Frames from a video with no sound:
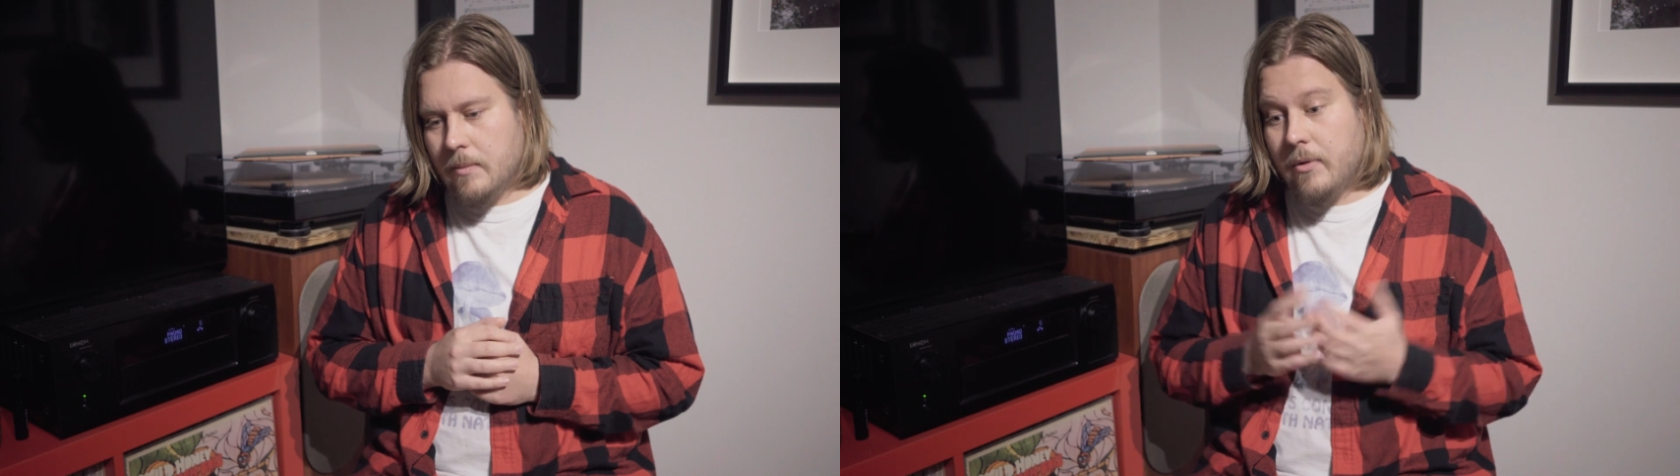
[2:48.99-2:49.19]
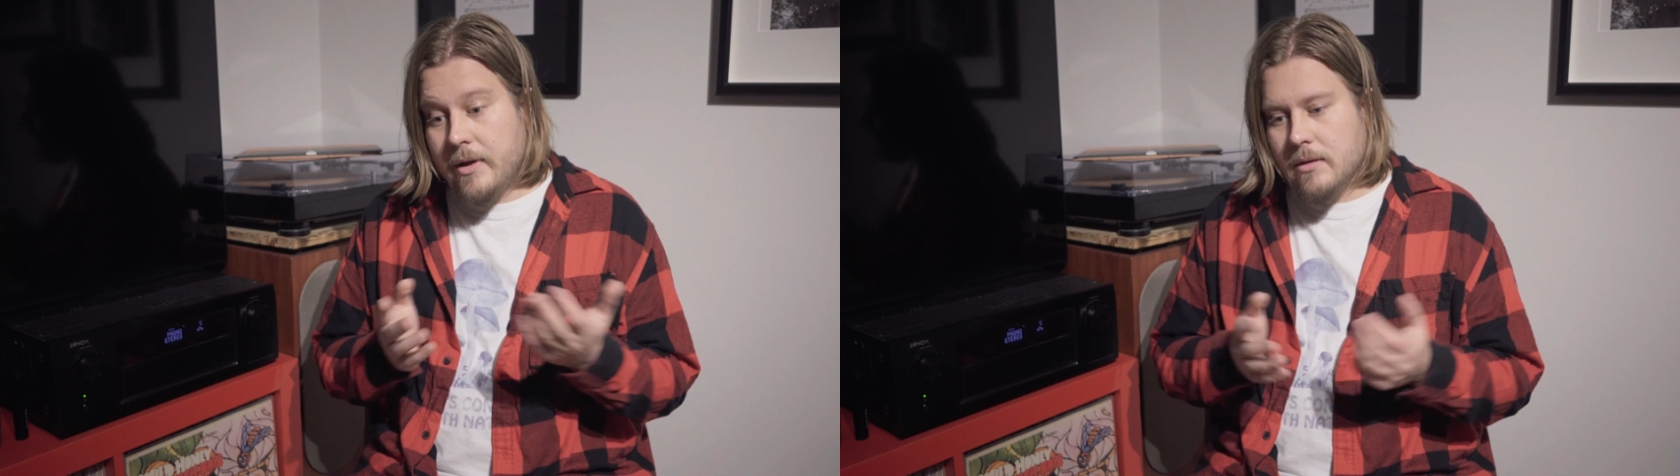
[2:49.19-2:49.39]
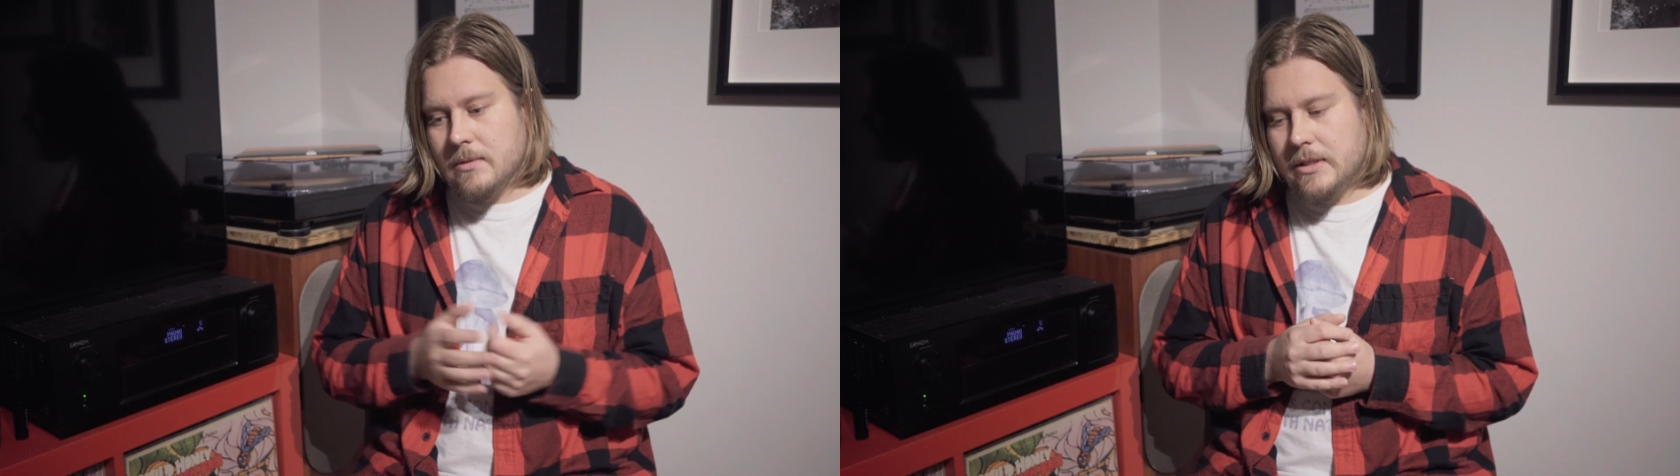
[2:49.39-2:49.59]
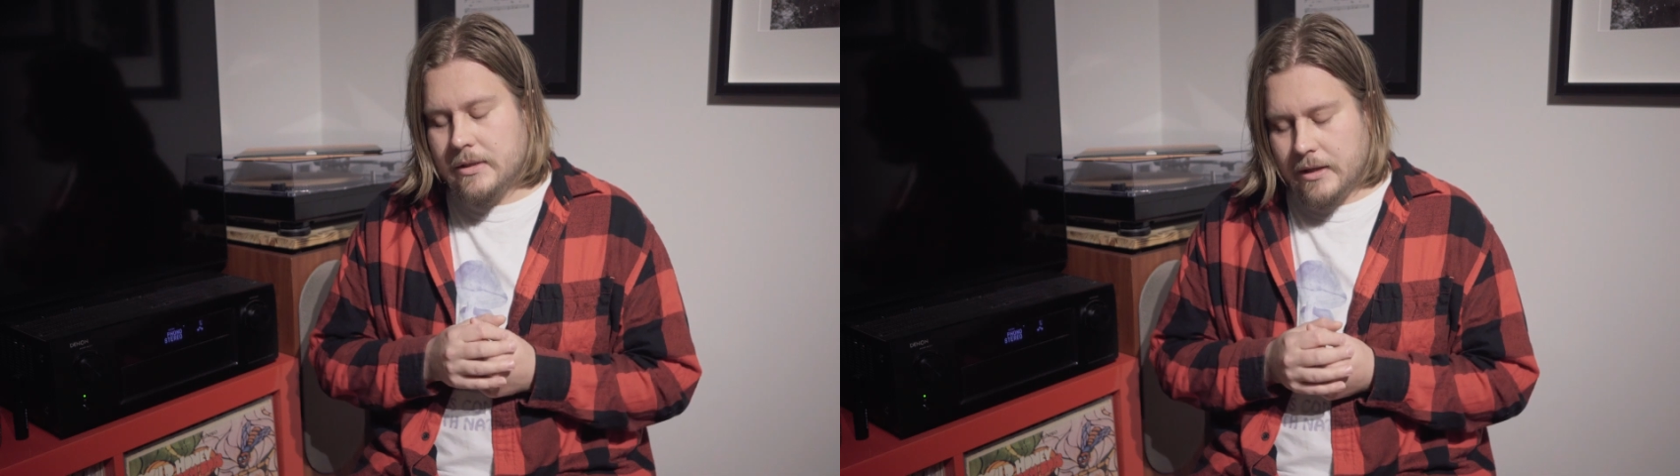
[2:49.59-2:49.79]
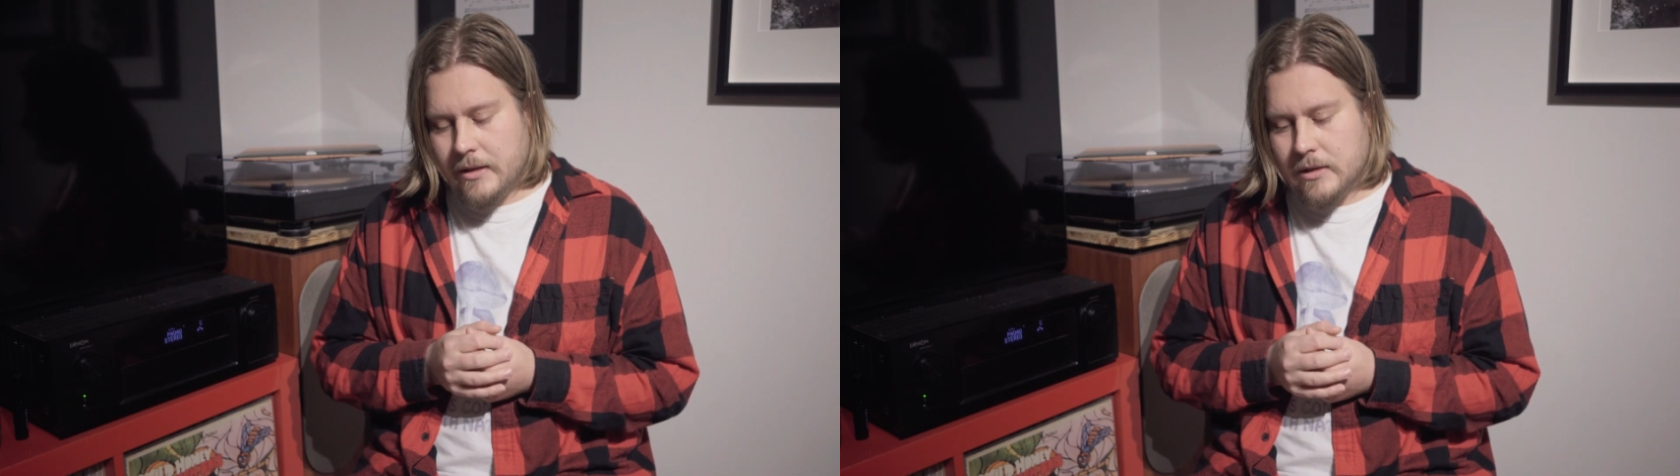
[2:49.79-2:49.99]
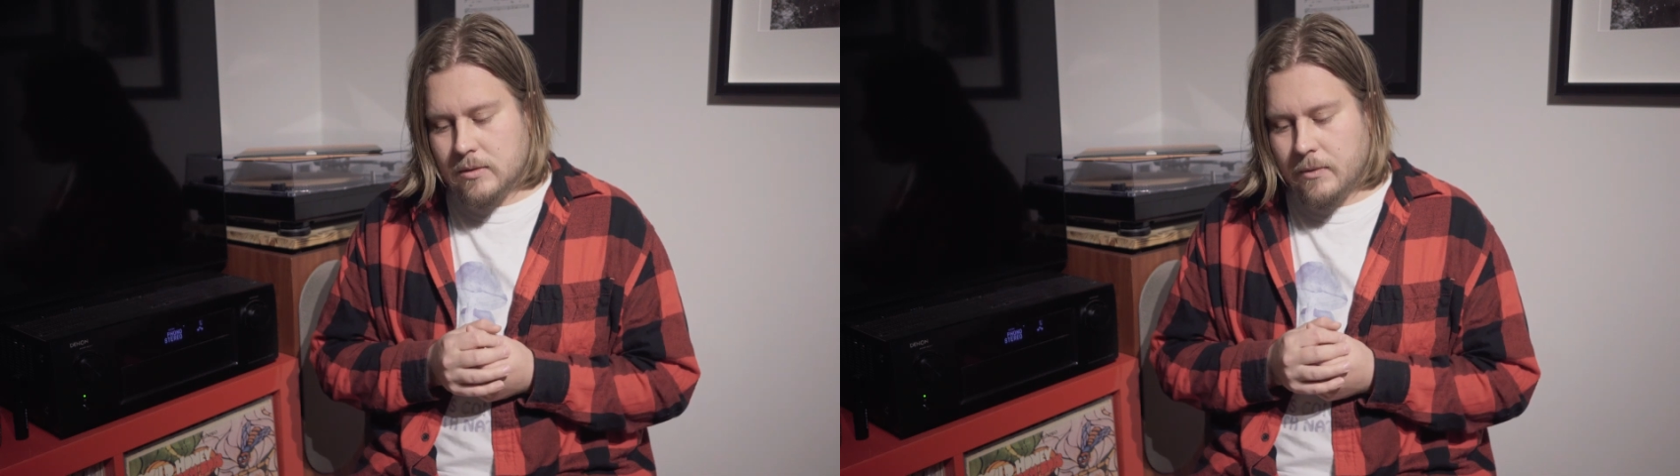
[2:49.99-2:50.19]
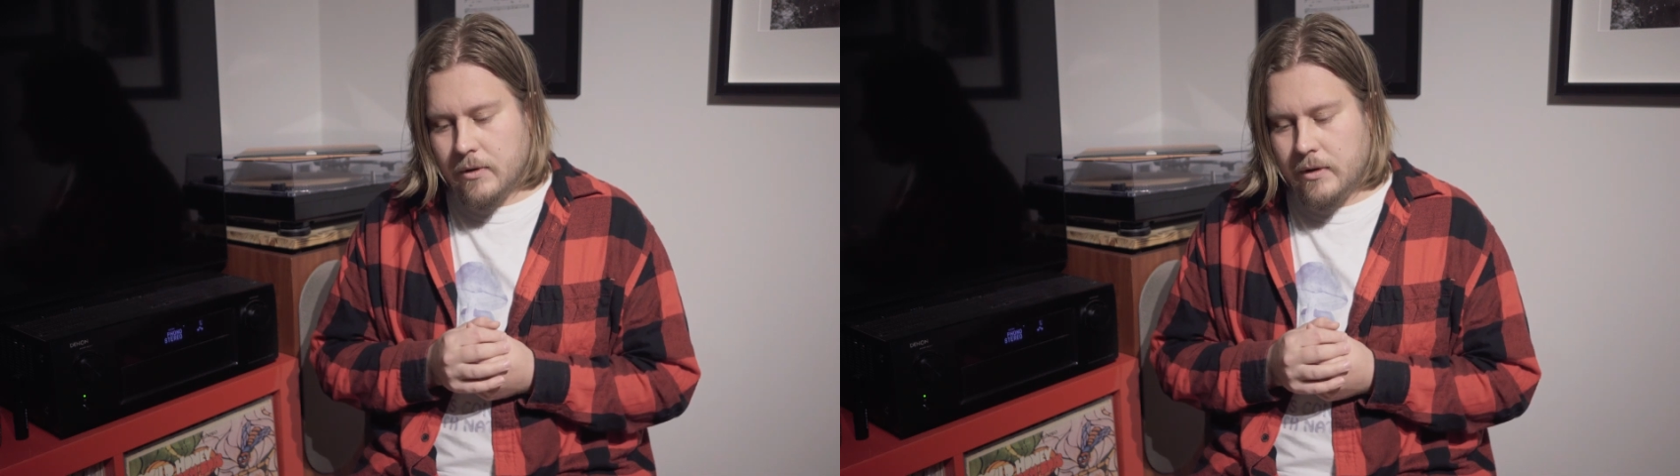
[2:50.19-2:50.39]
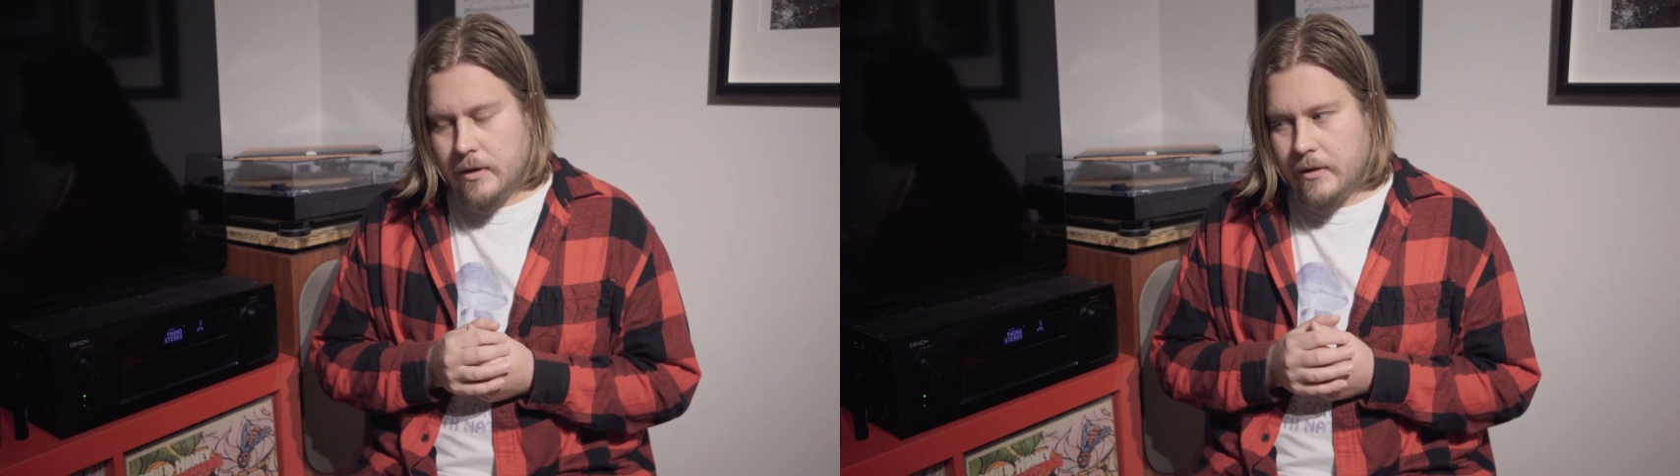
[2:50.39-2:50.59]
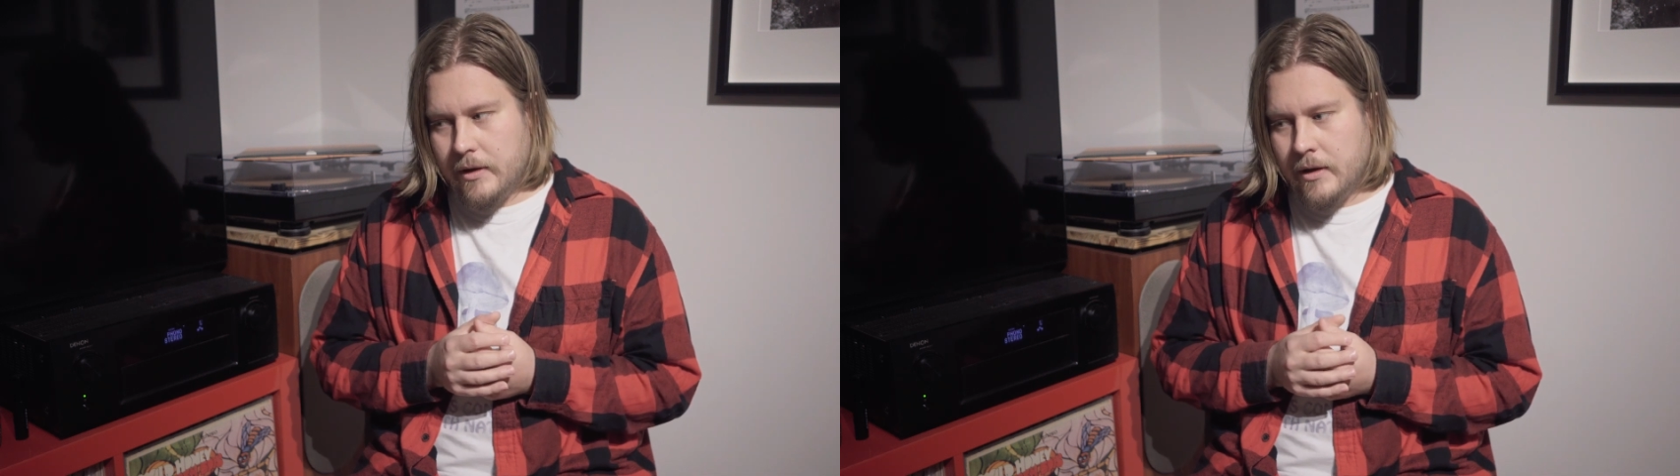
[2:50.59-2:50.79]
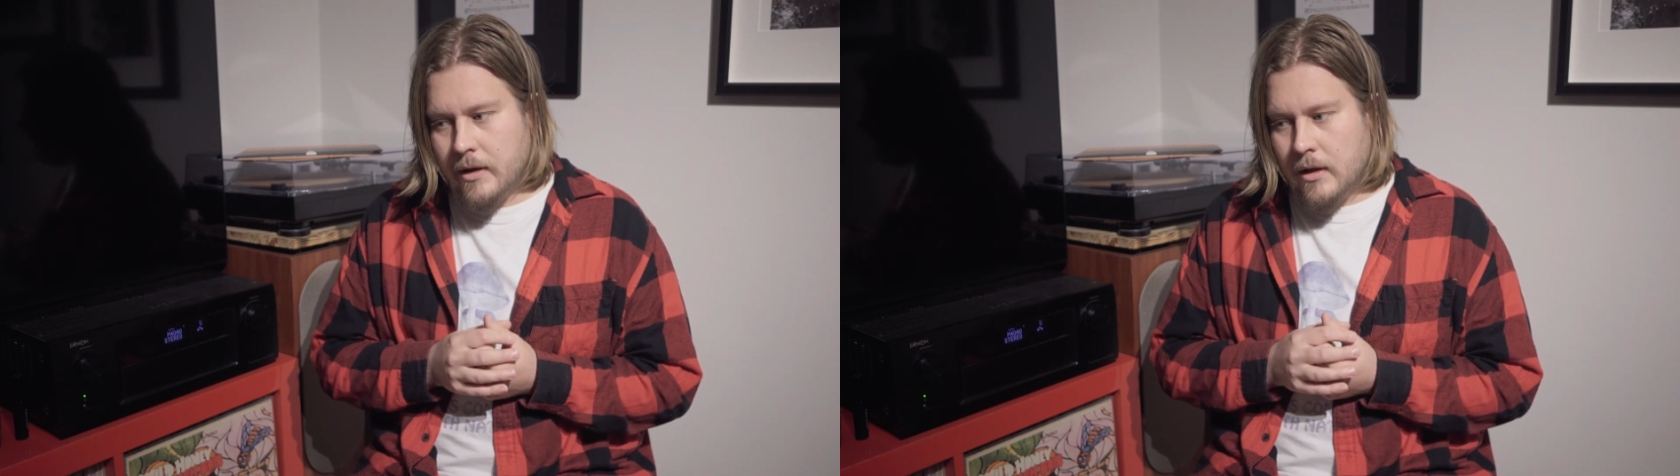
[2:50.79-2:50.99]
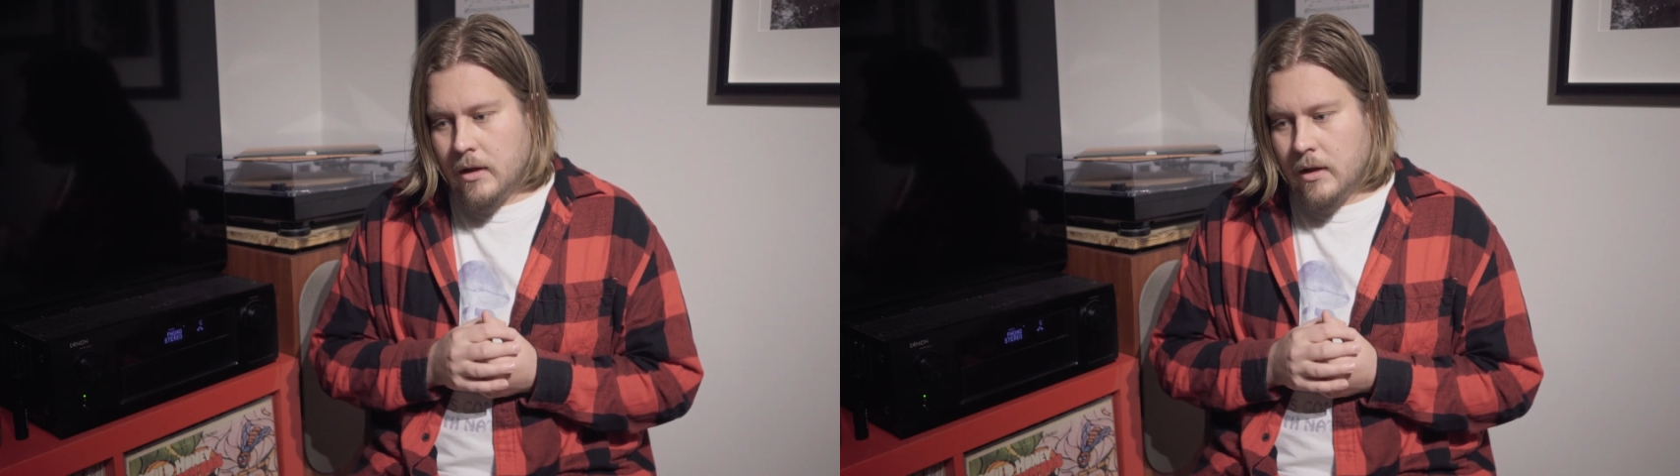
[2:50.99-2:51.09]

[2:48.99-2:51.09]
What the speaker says: Brian visiting that spot in the